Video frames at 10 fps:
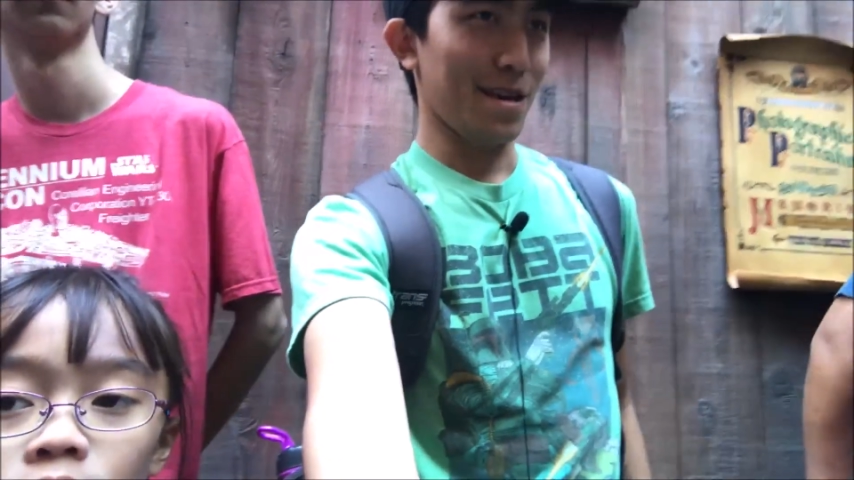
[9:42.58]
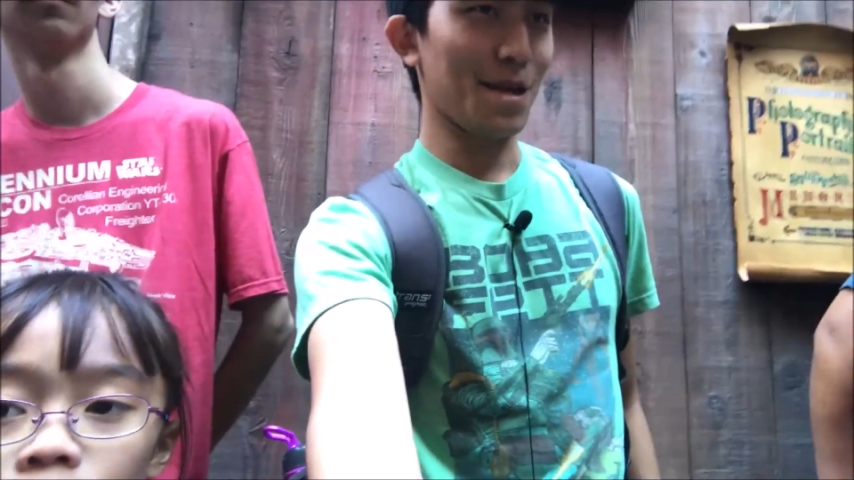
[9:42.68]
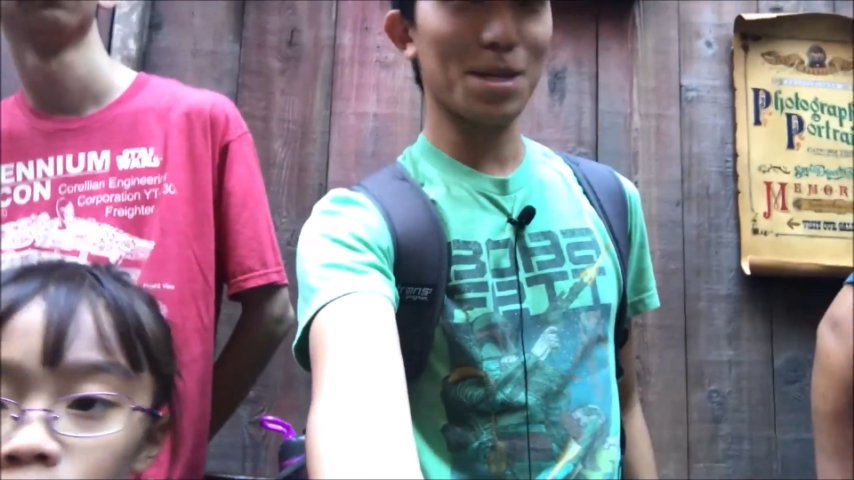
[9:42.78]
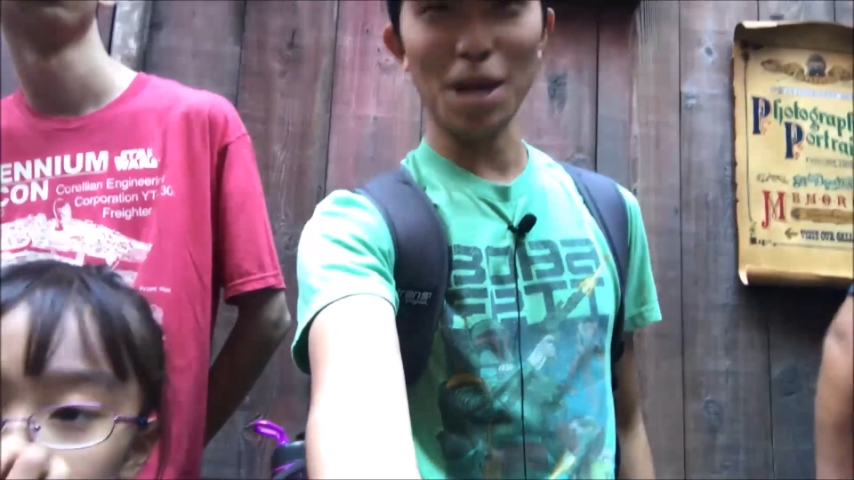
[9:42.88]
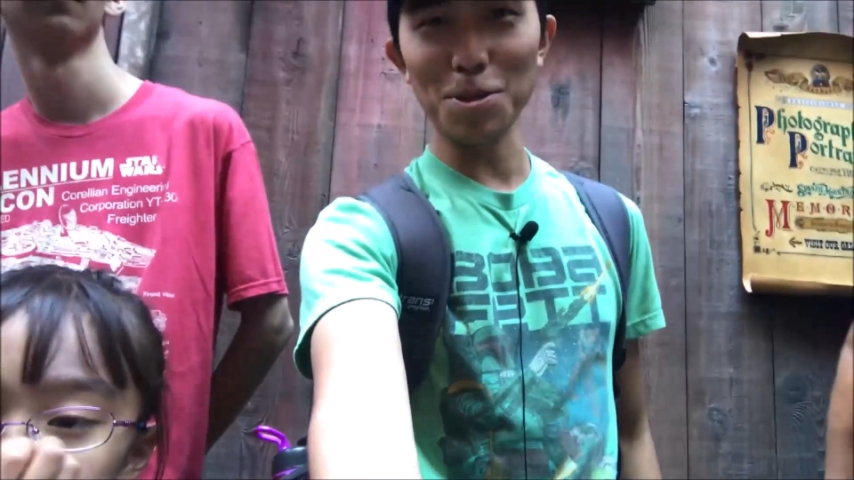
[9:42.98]

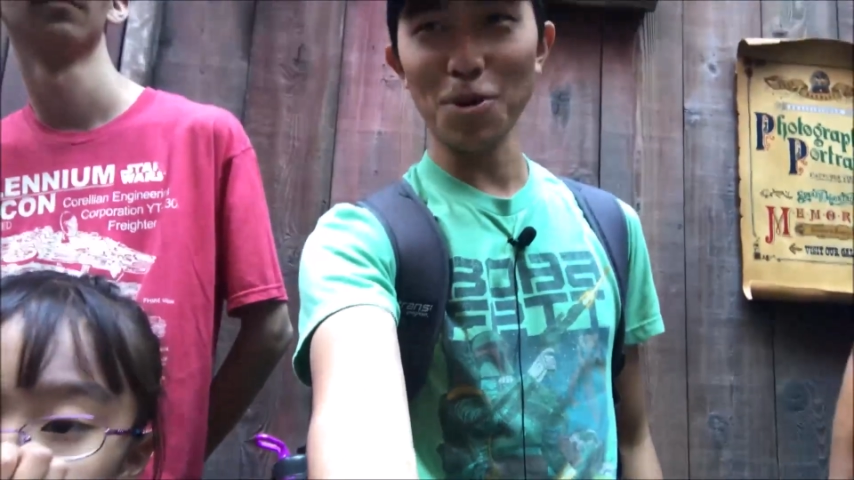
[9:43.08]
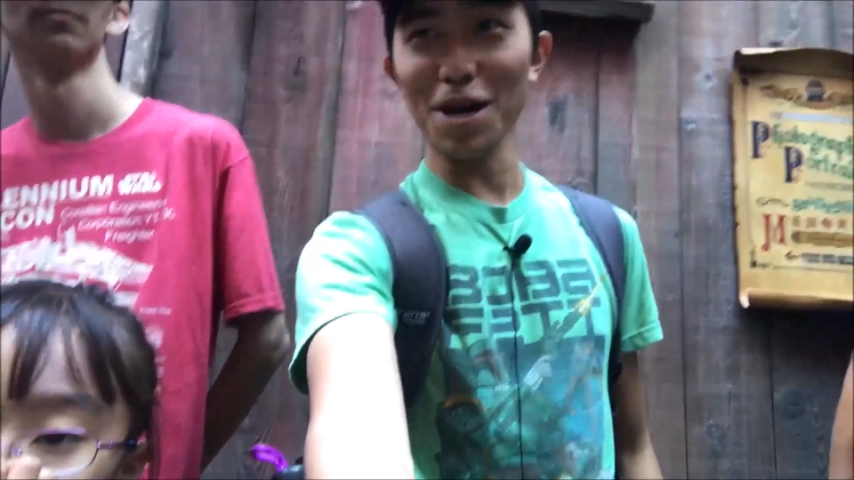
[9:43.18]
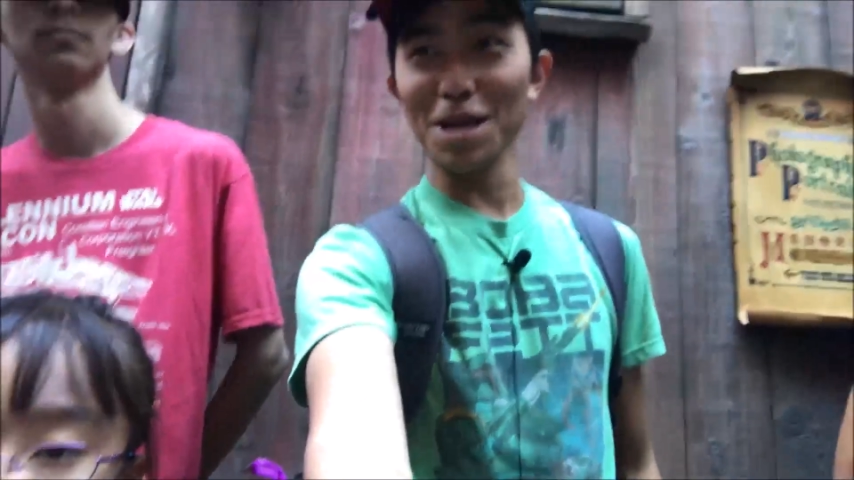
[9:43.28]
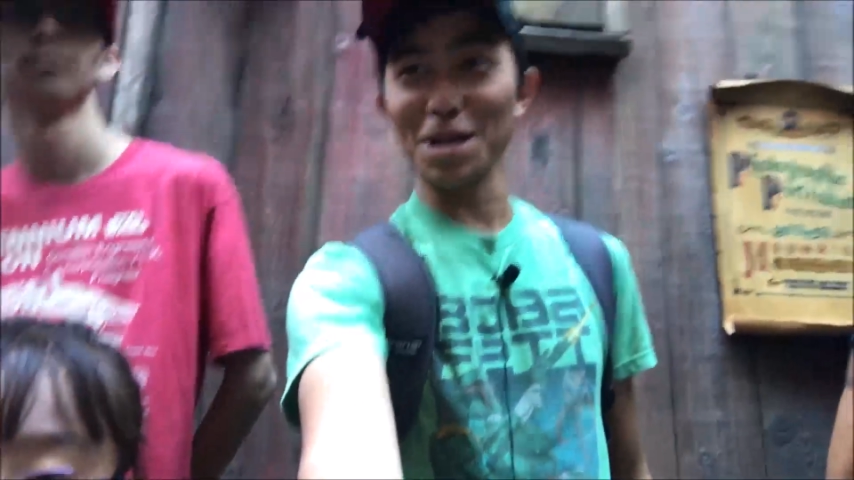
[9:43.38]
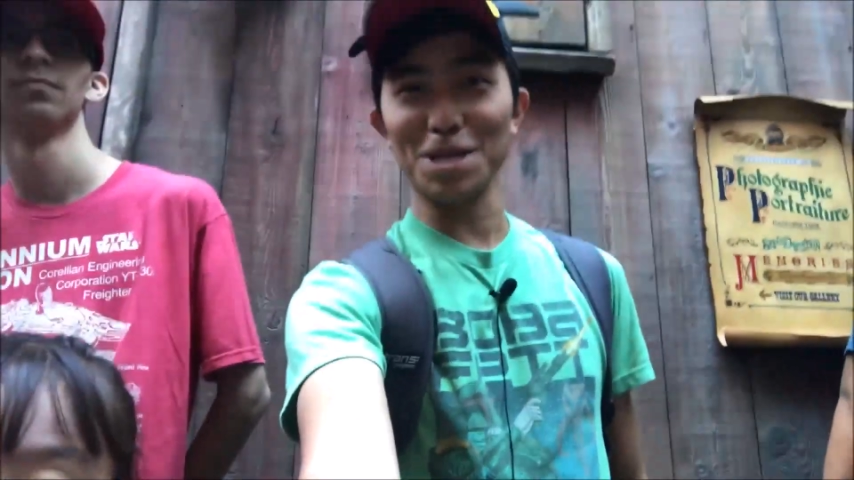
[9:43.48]
instead of
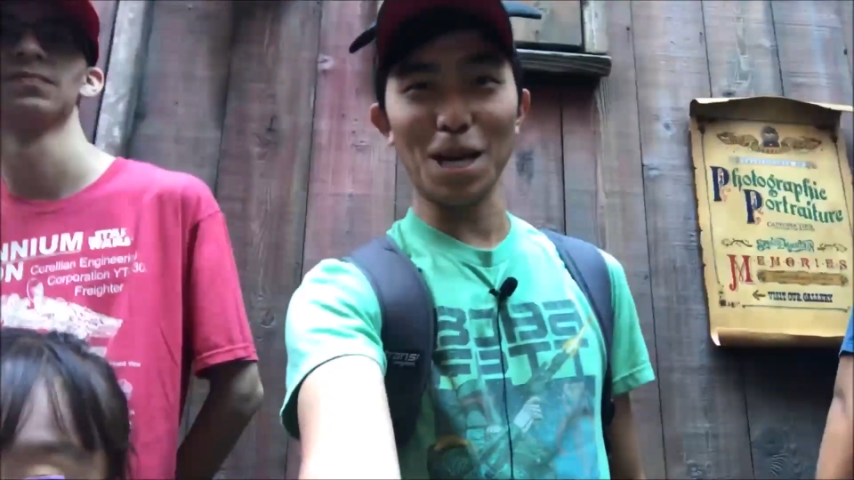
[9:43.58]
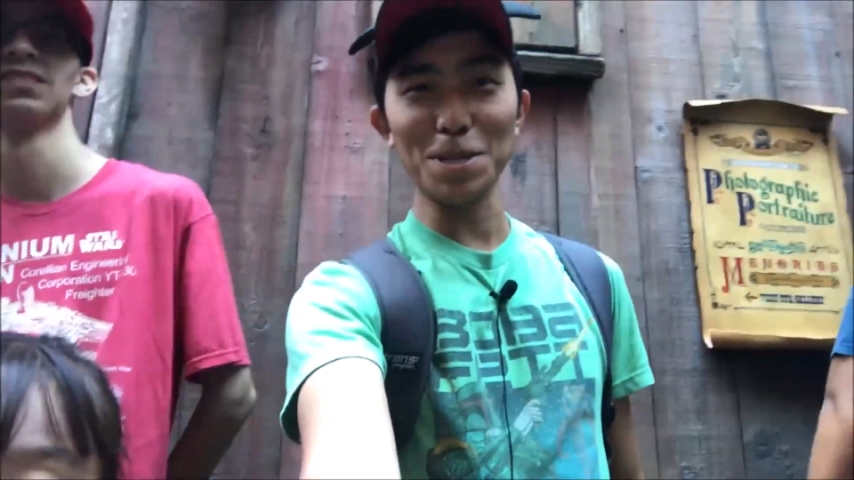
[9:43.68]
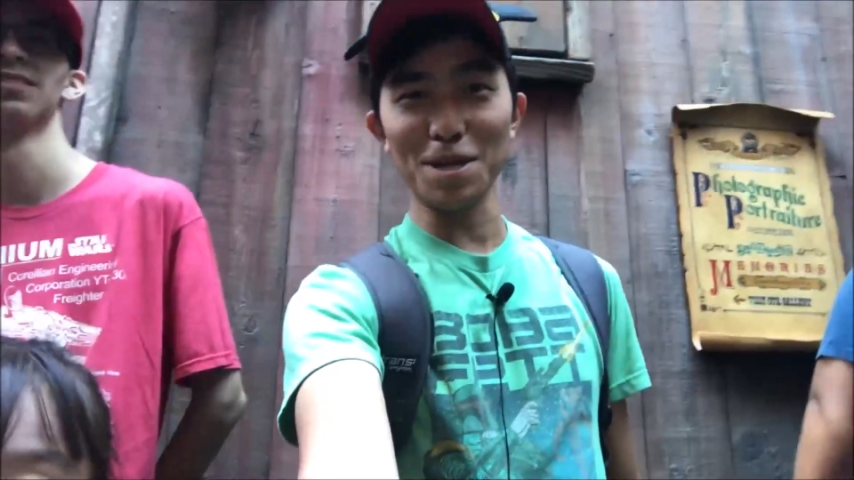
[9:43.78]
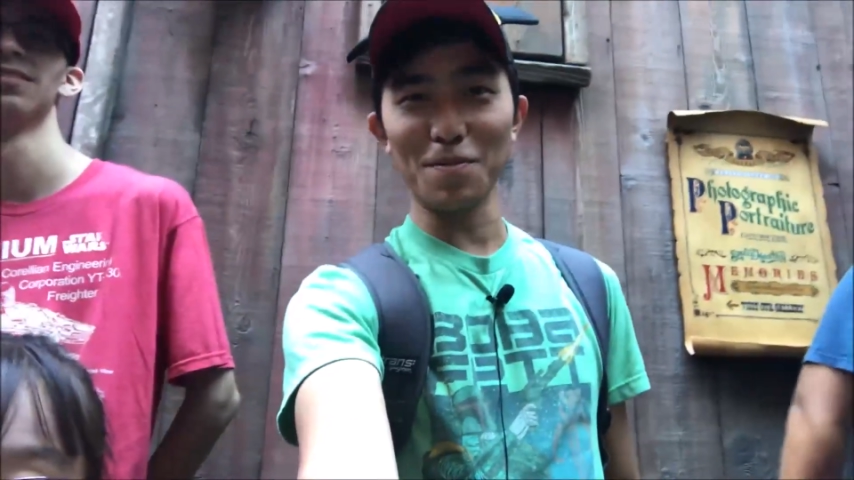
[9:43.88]
waiting 70